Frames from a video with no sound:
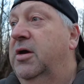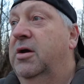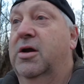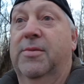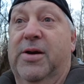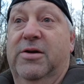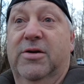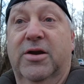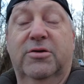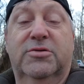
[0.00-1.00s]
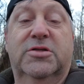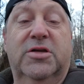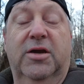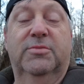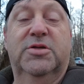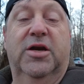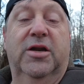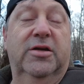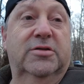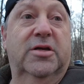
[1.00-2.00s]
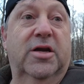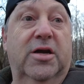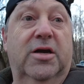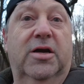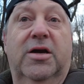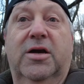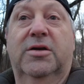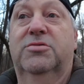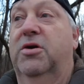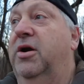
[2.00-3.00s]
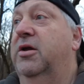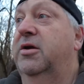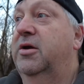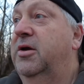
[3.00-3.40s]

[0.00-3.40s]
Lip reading: I come out, I use the same settings, and I try to